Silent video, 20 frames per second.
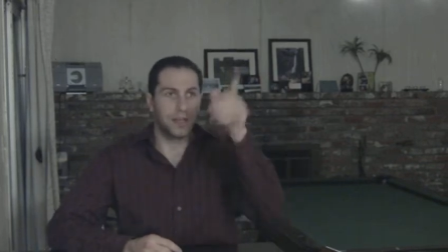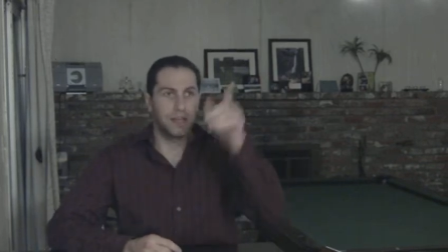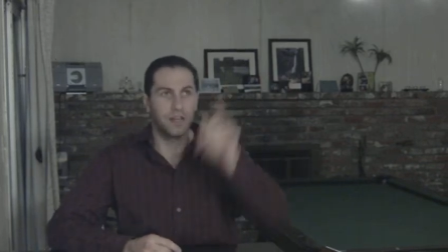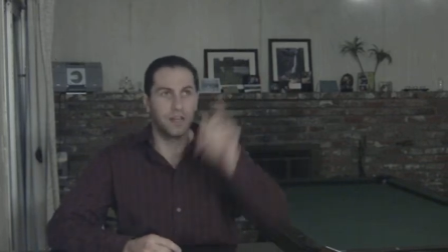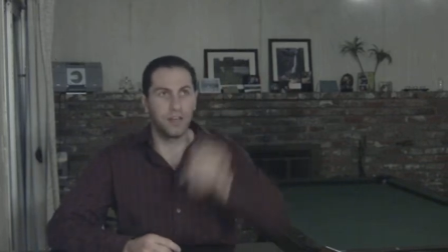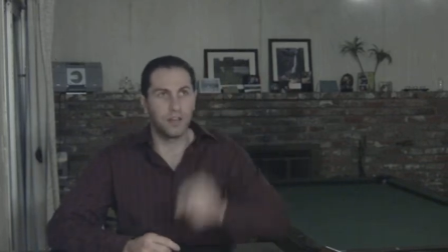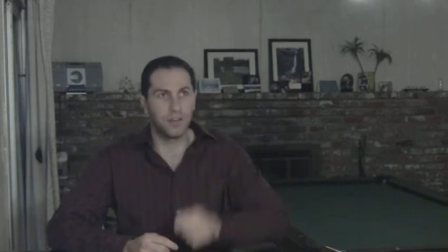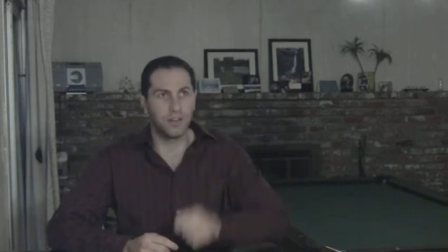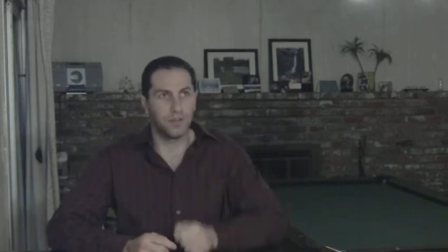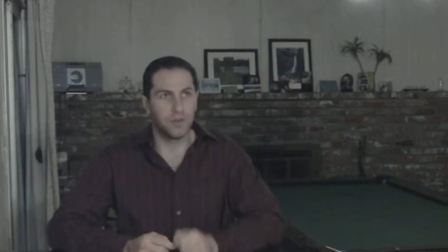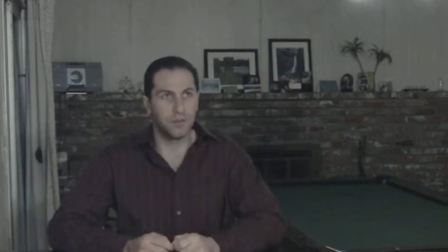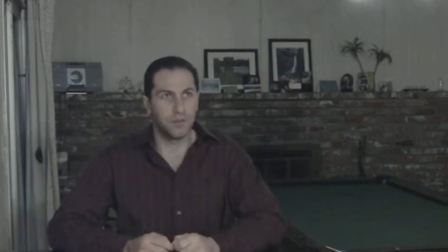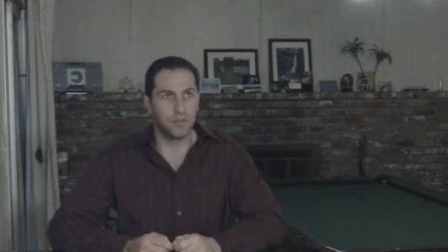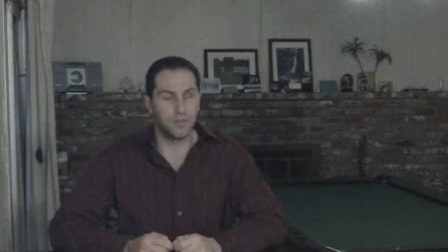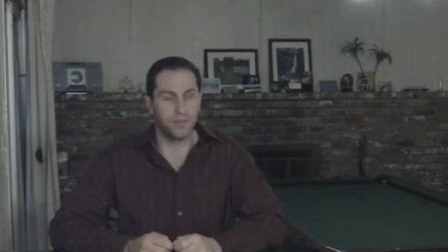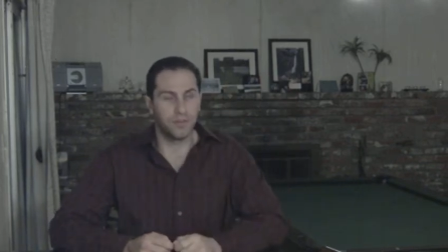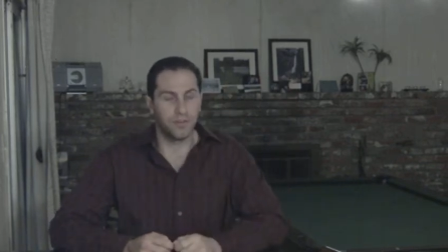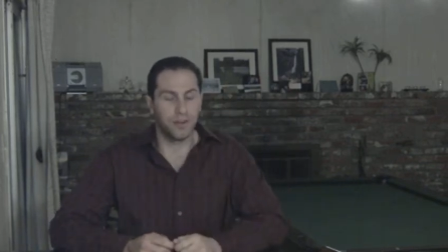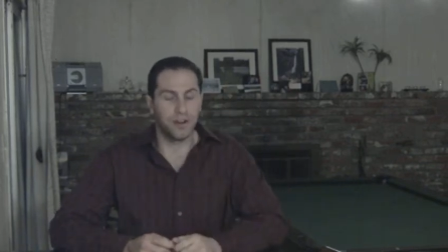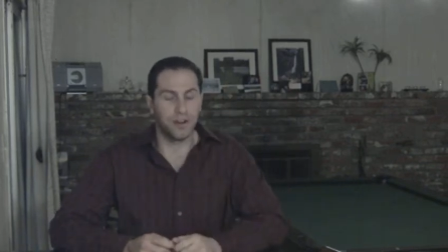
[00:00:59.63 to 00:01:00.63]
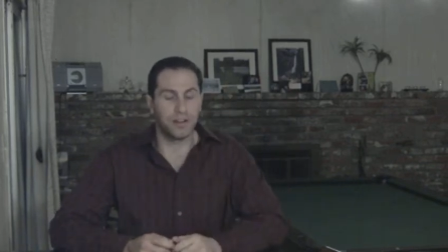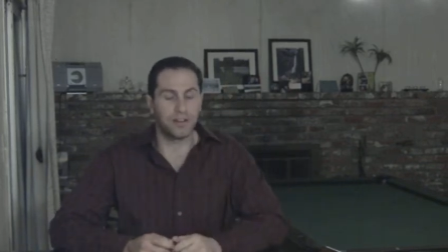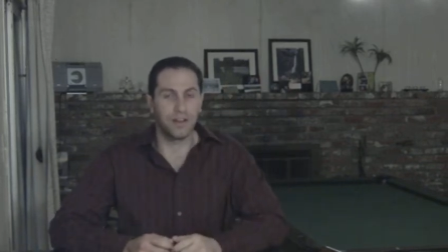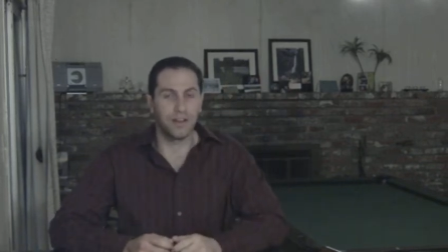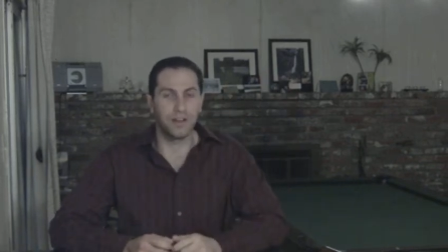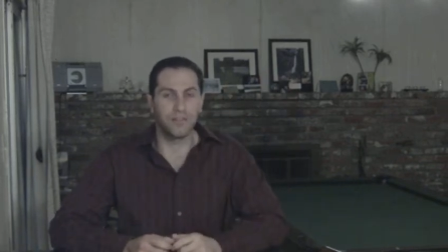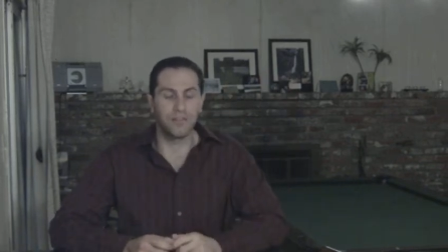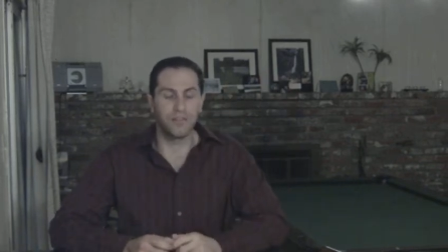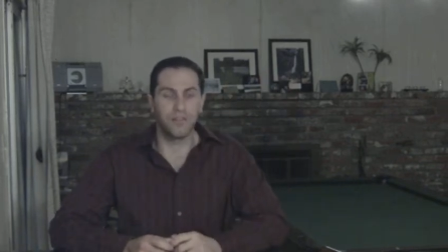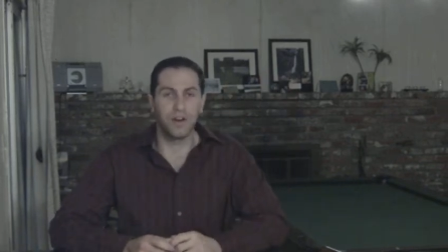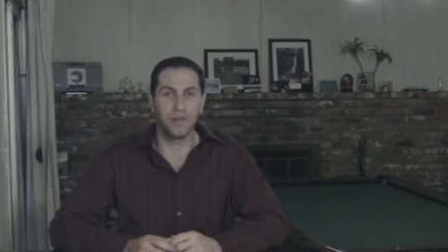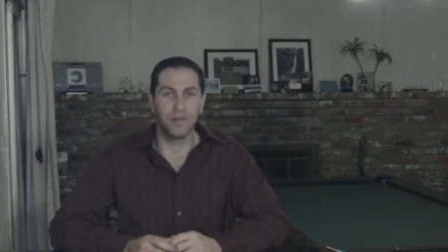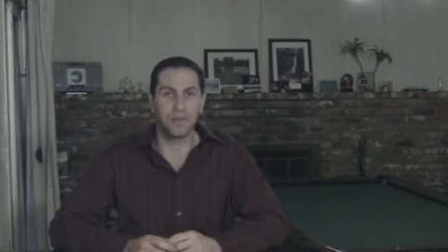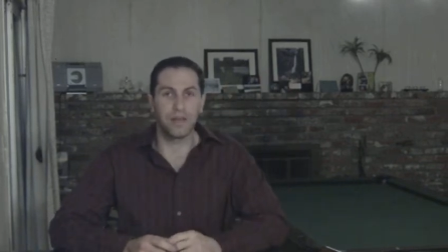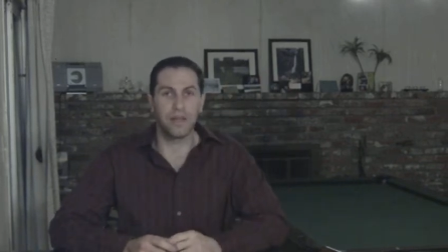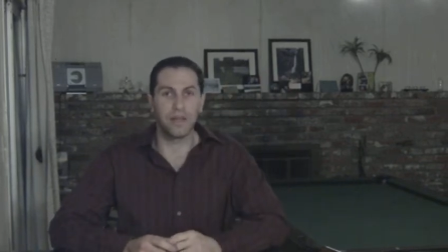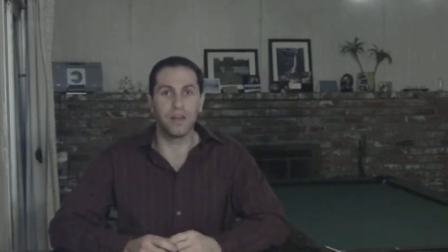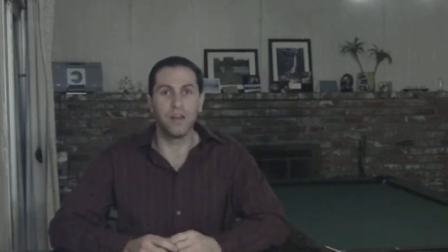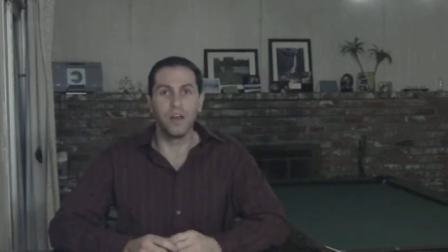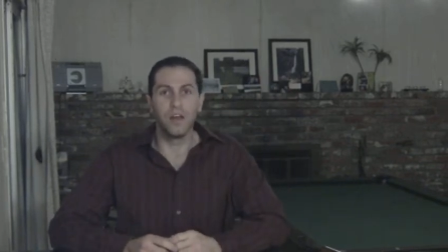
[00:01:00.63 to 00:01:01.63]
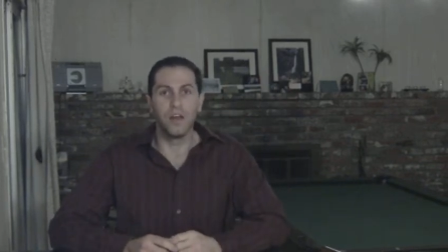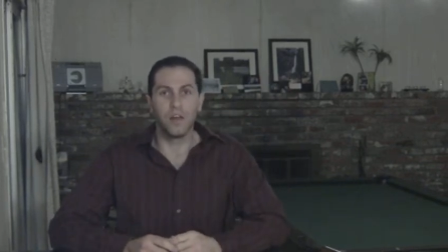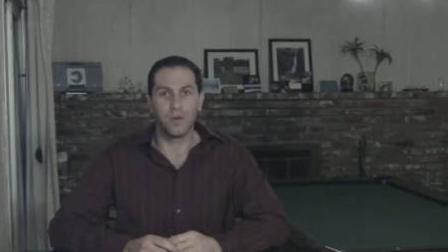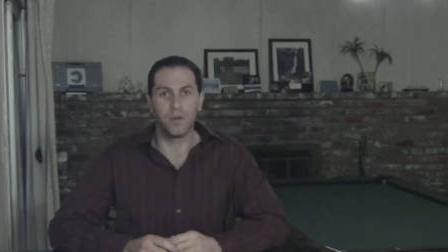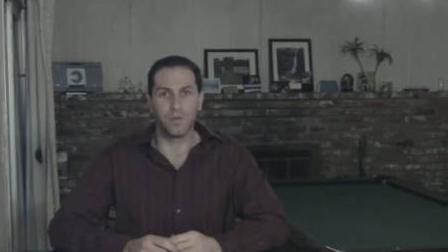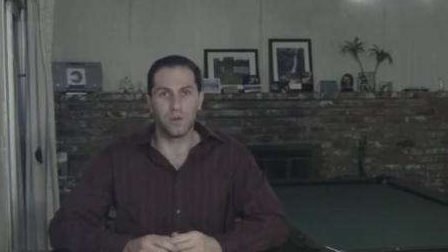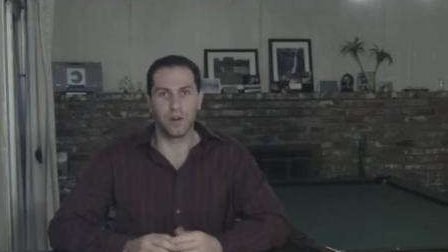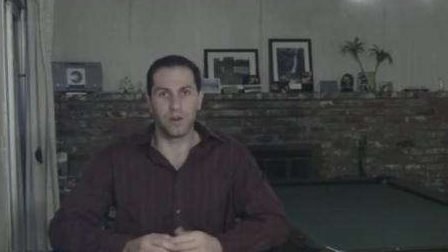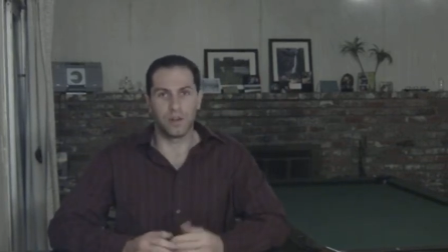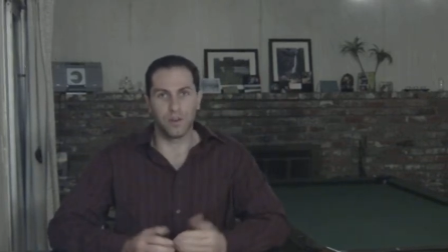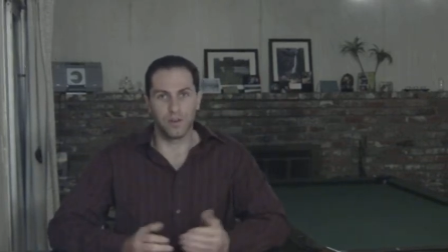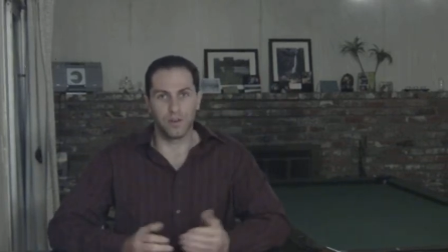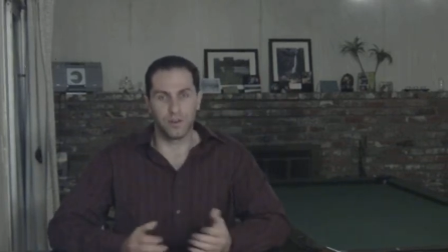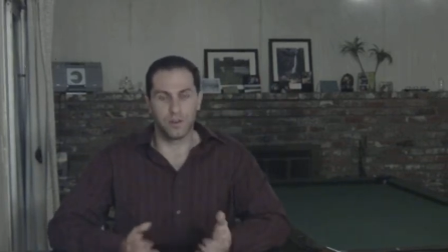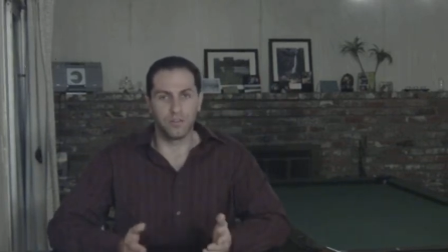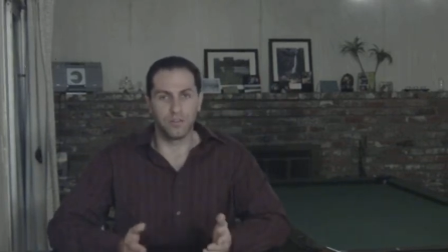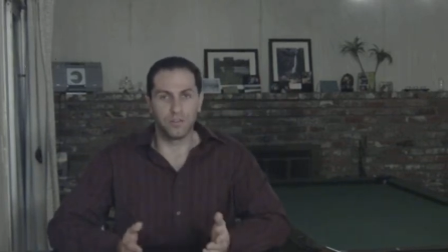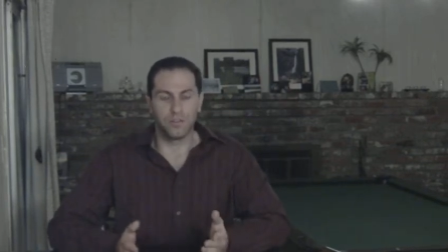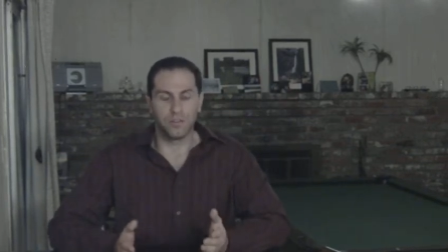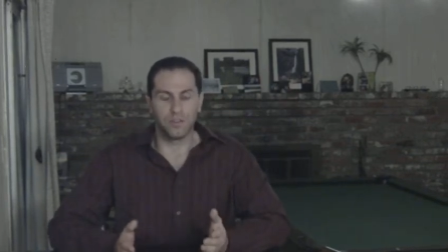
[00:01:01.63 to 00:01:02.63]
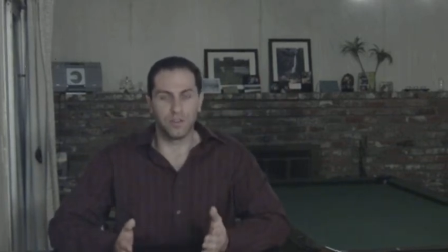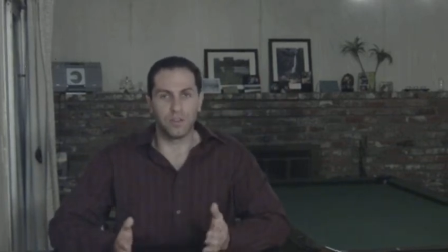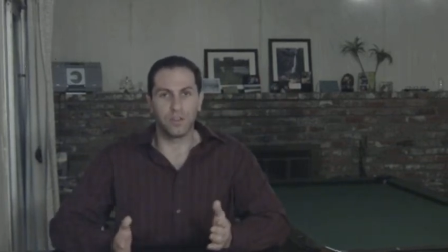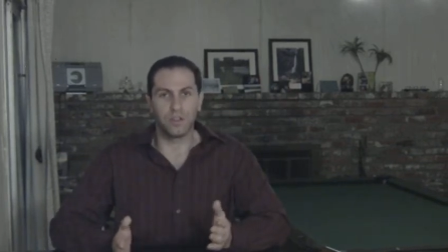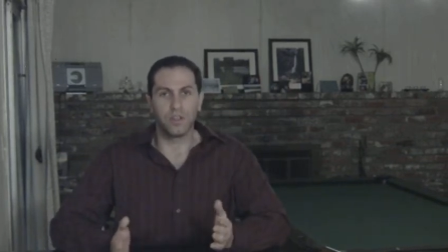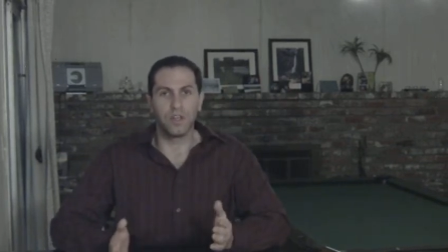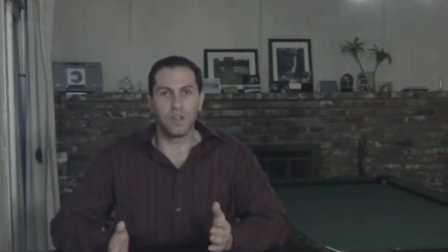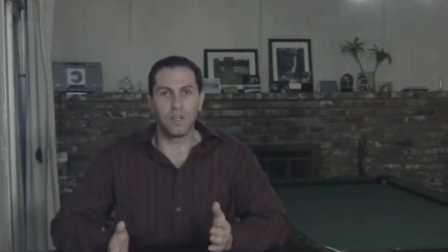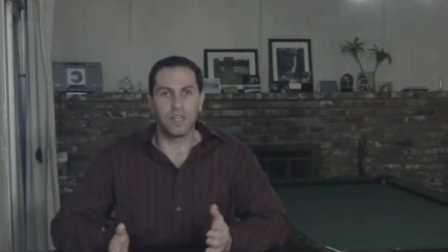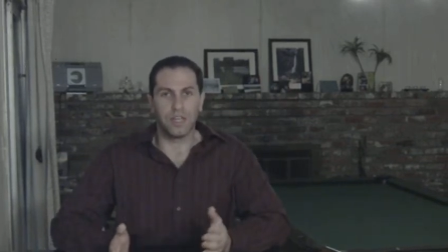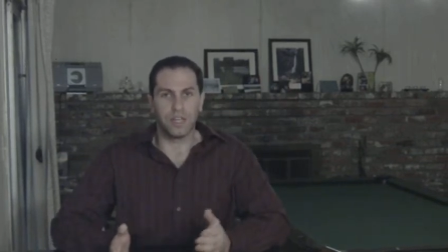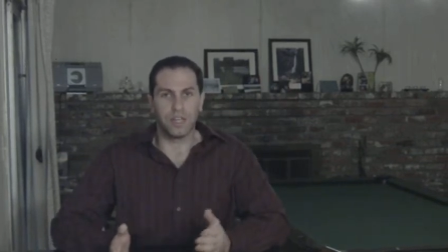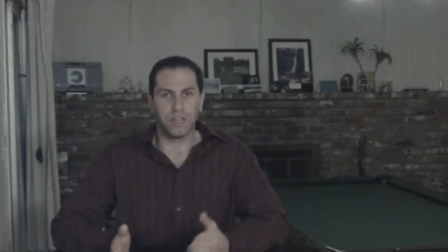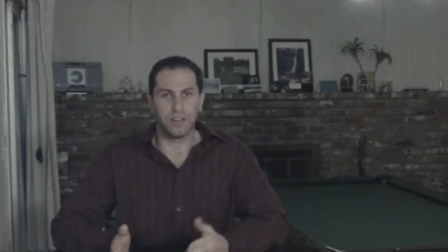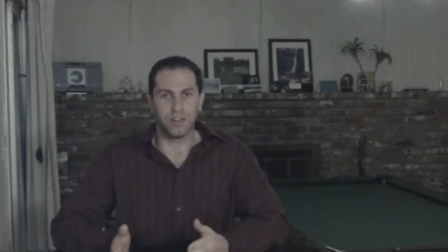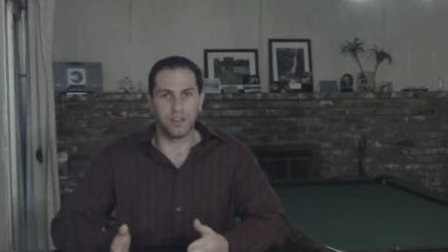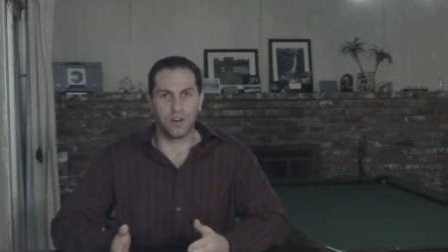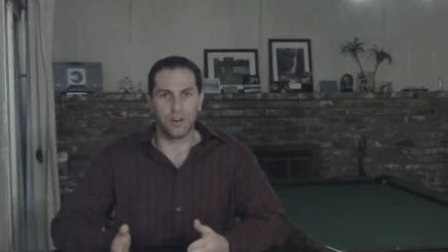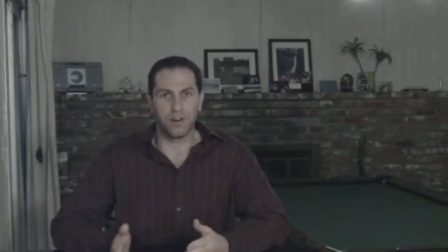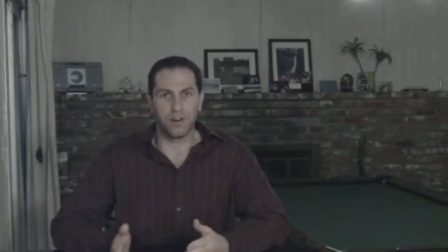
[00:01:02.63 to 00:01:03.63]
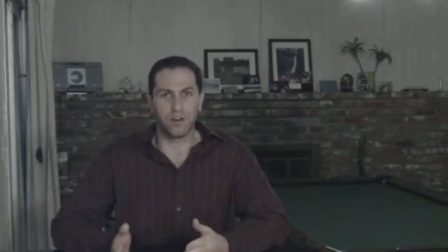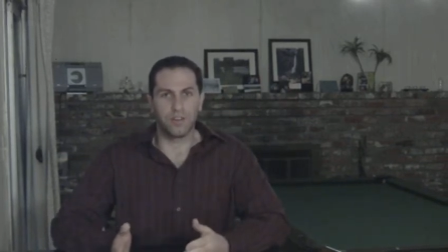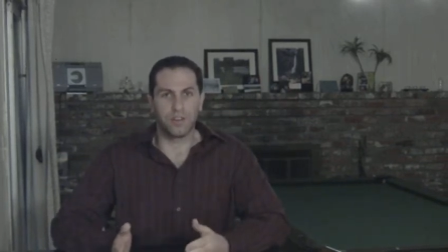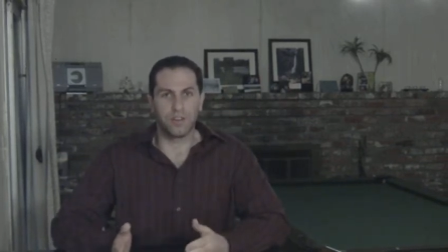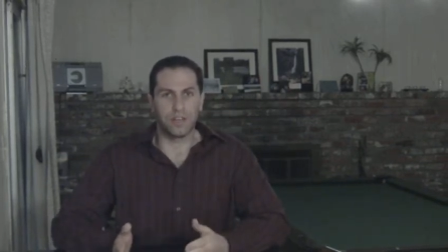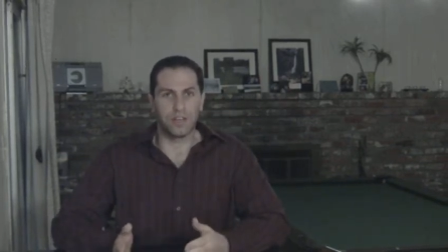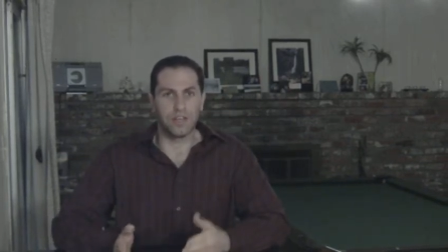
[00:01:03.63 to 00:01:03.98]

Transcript: me and the one providing light in front of me, where you're using either